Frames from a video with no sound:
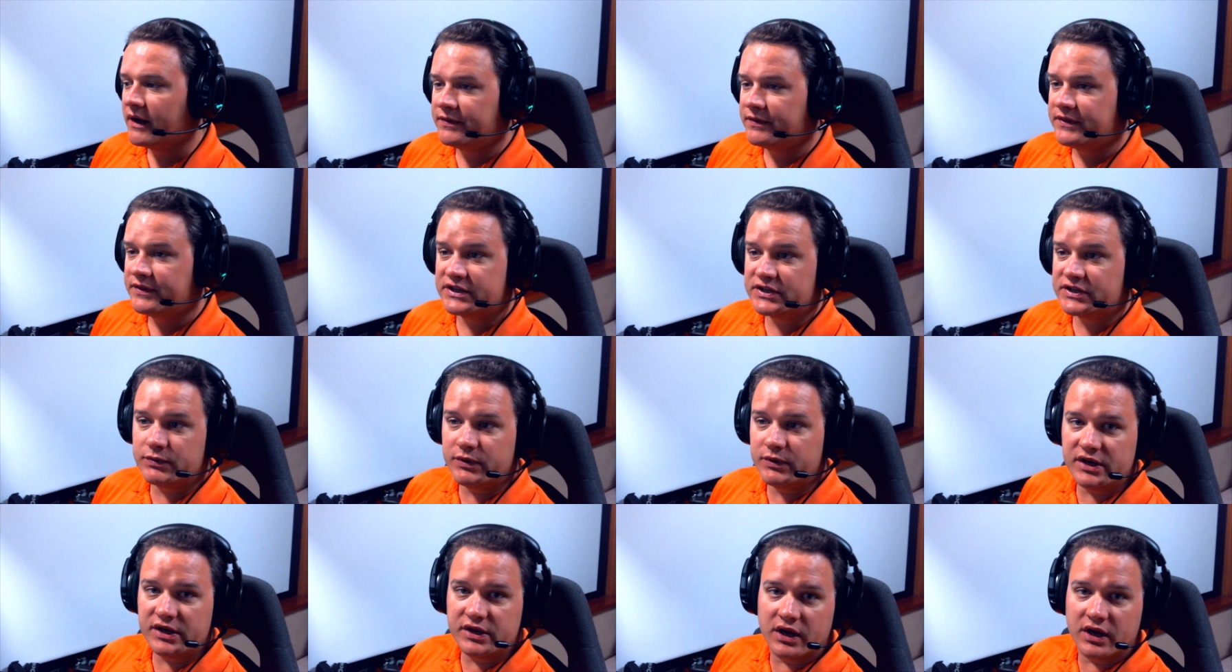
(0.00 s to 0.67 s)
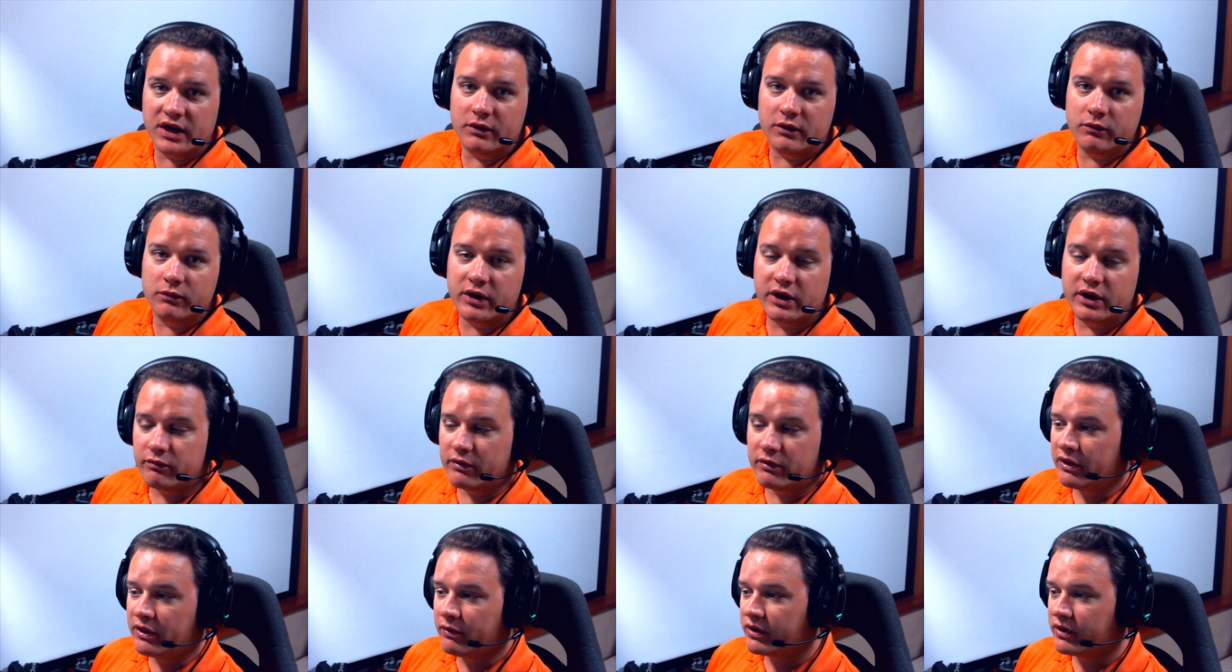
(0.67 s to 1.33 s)
This week, what I
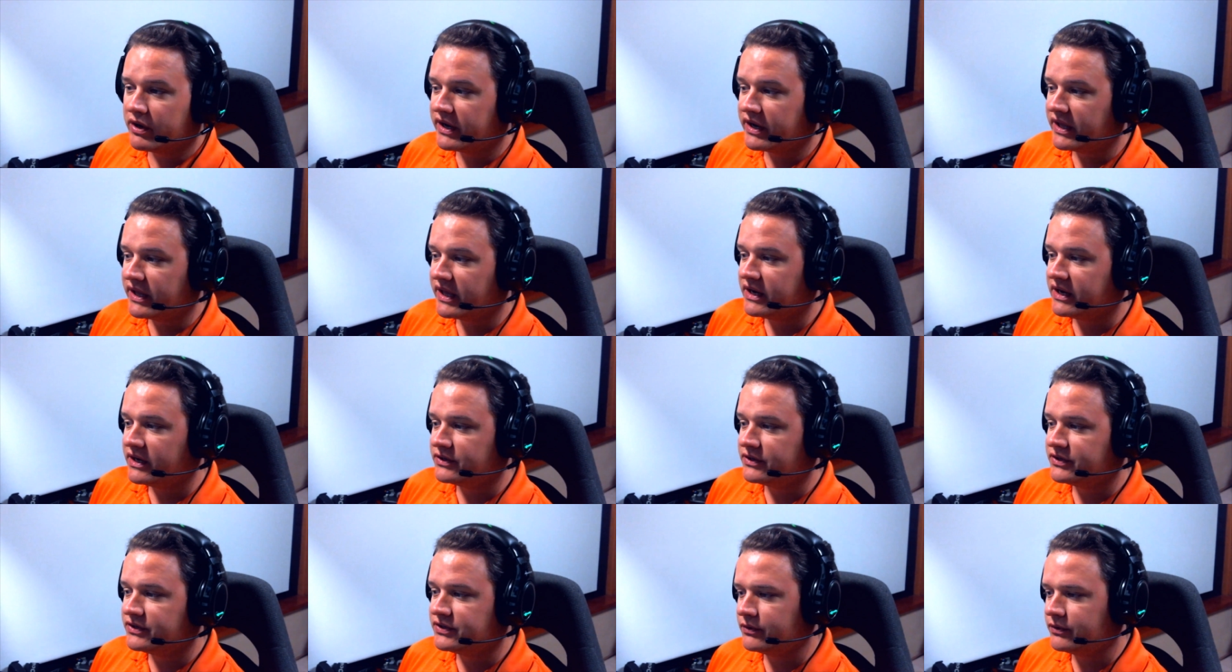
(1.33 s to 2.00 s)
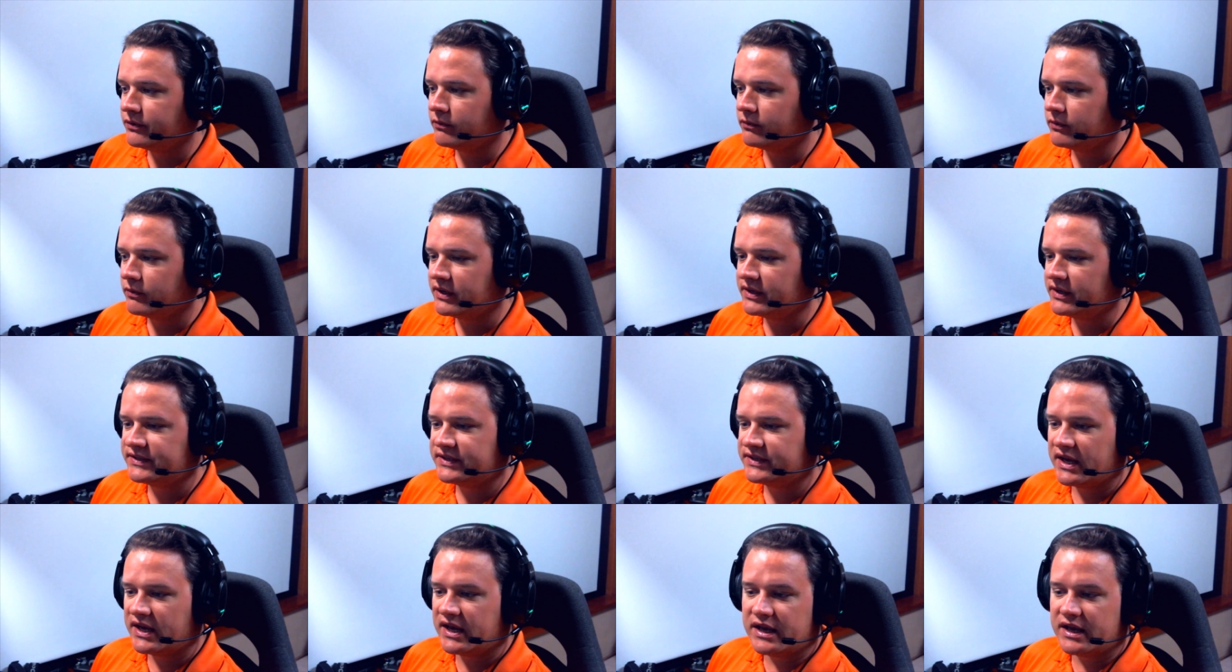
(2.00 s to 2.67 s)
really wanted to get into
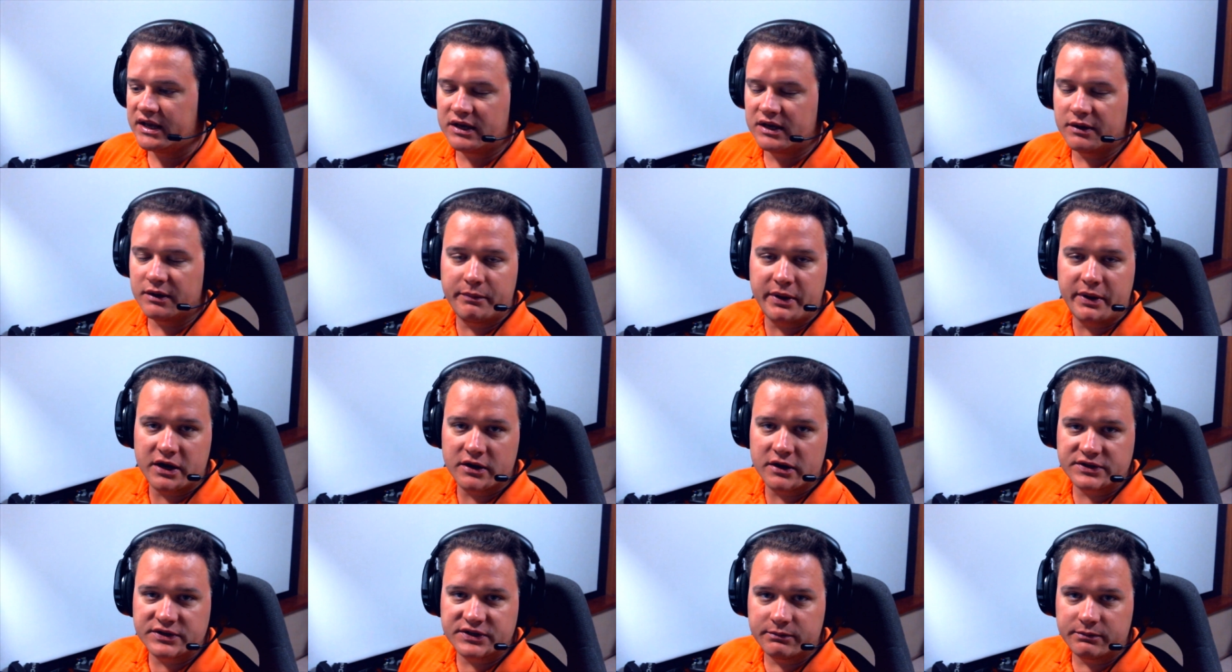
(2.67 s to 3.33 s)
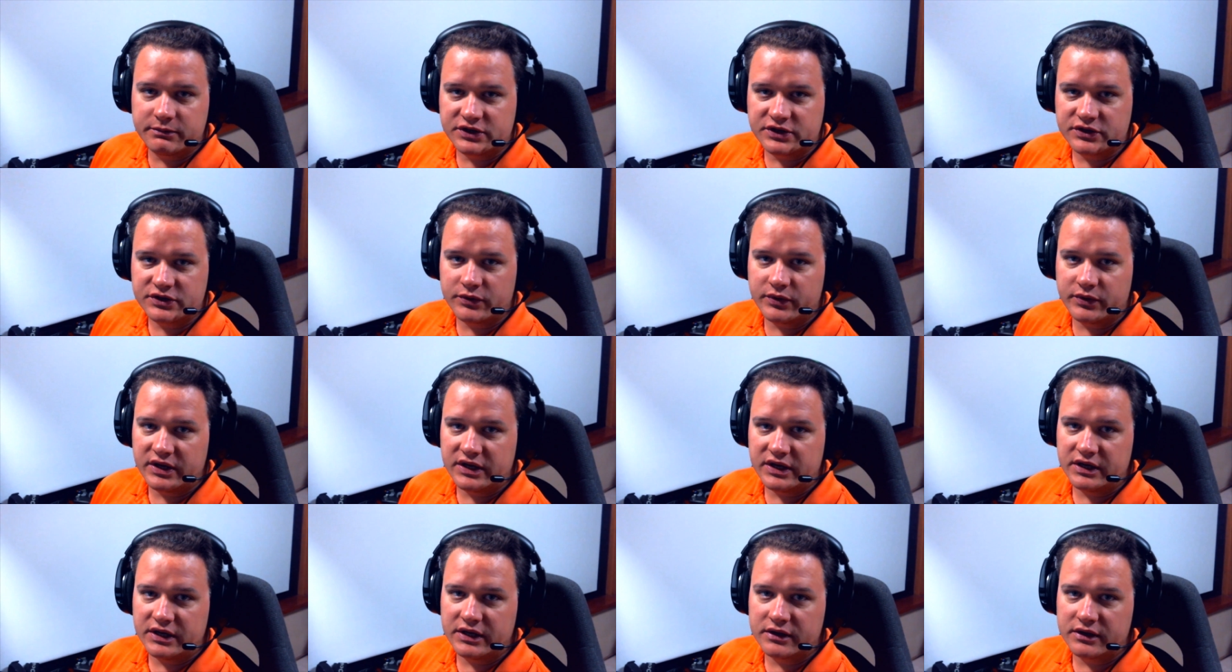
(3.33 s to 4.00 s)
was a comparison
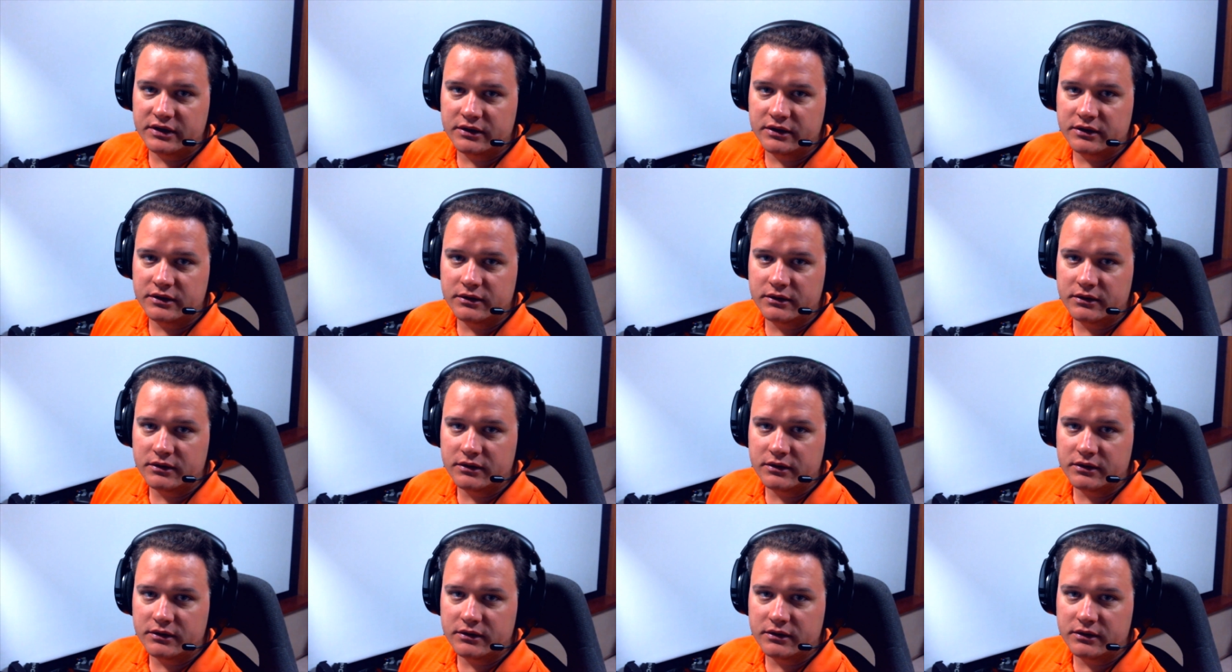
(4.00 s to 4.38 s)
between